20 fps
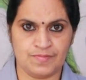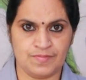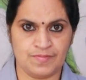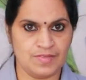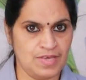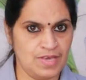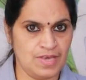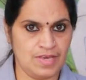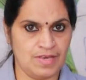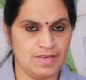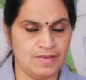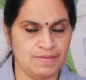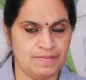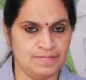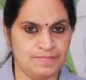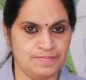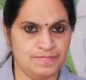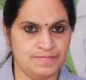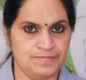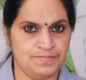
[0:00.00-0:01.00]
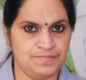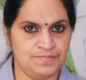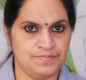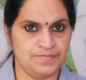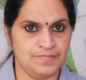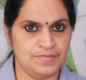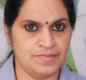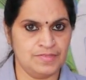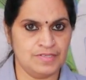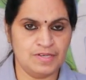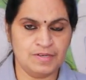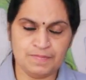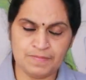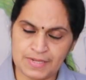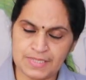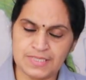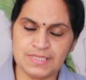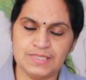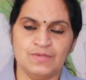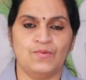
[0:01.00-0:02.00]
Okay. Then
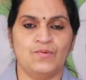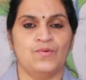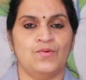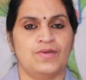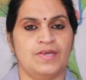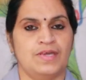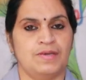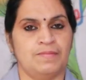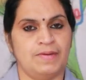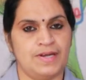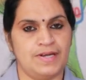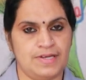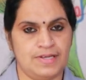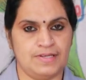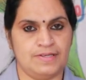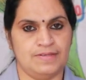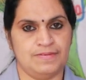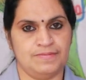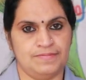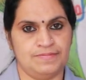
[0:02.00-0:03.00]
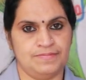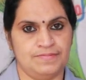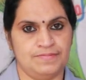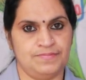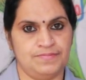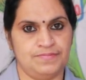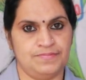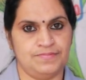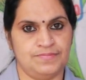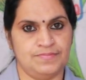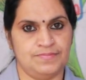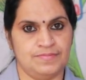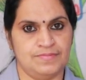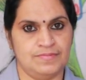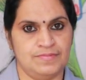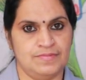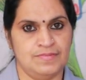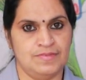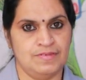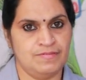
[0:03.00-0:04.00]
press OK button.
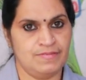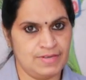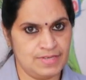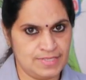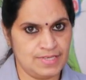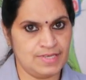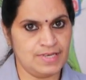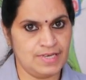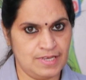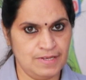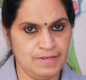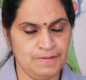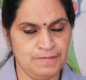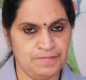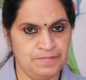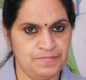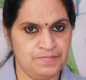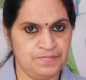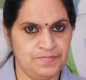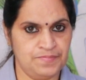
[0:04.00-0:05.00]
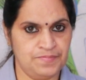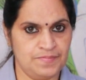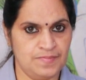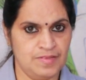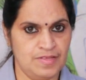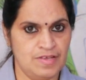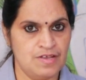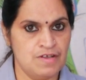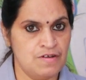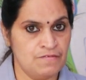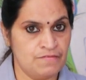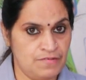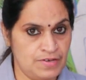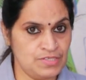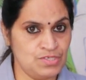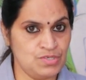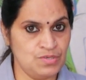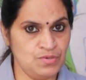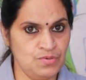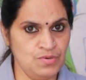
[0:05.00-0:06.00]
Once again,
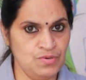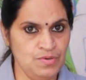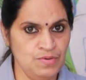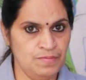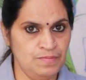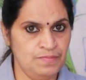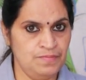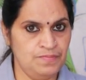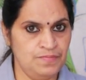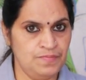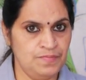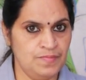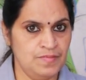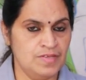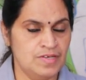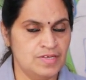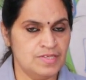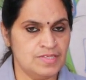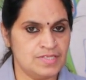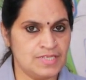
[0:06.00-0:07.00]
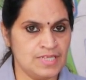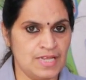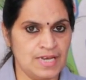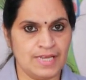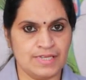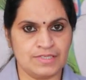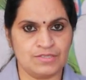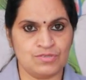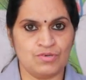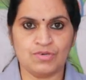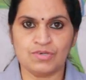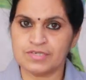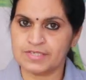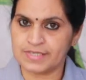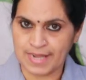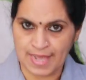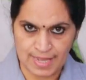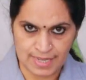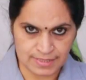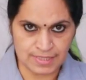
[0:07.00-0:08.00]
first you select or
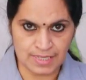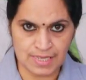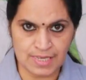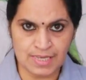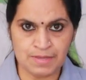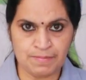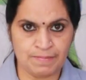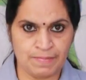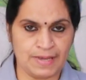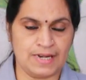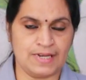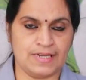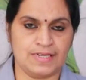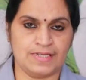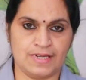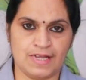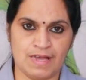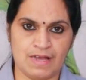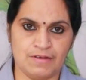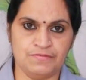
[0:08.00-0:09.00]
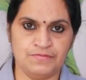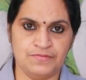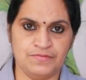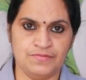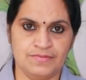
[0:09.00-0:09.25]
drag the paragraph.